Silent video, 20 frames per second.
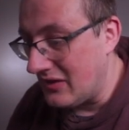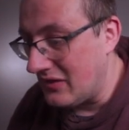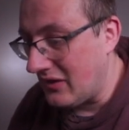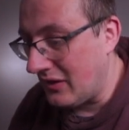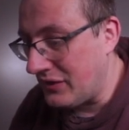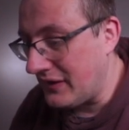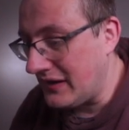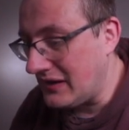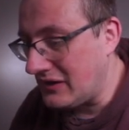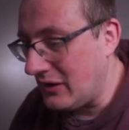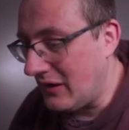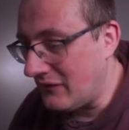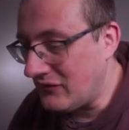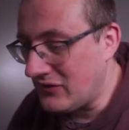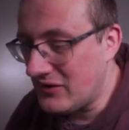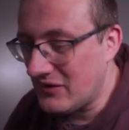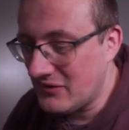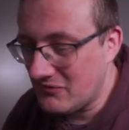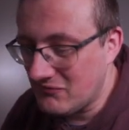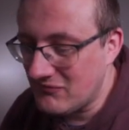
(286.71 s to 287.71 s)
I think you have
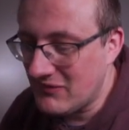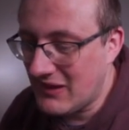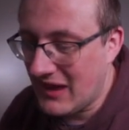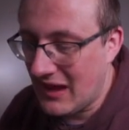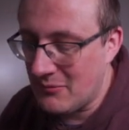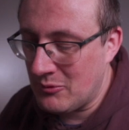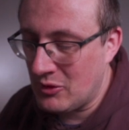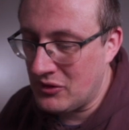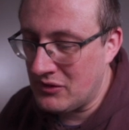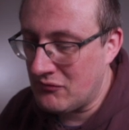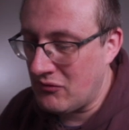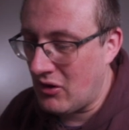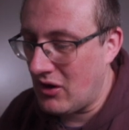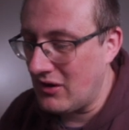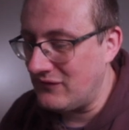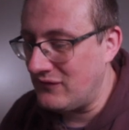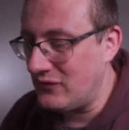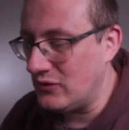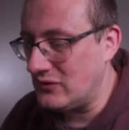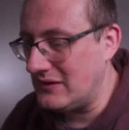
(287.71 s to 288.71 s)
to get them on the
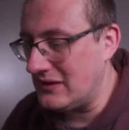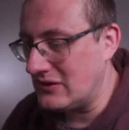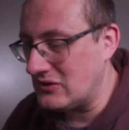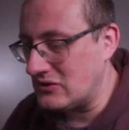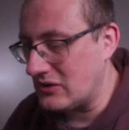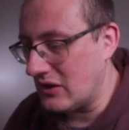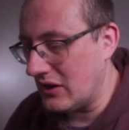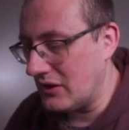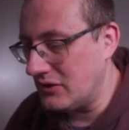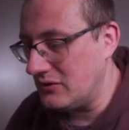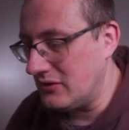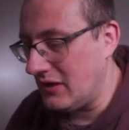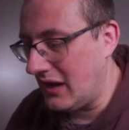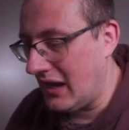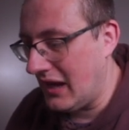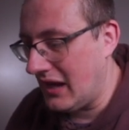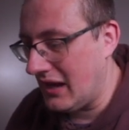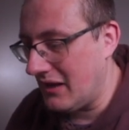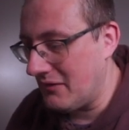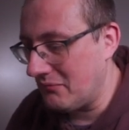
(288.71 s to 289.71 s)
right footage though,
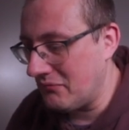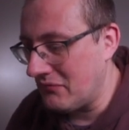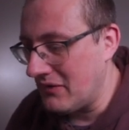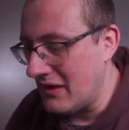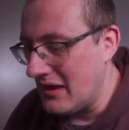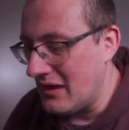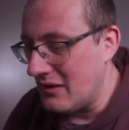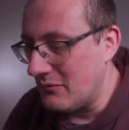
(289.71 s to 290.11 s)
um,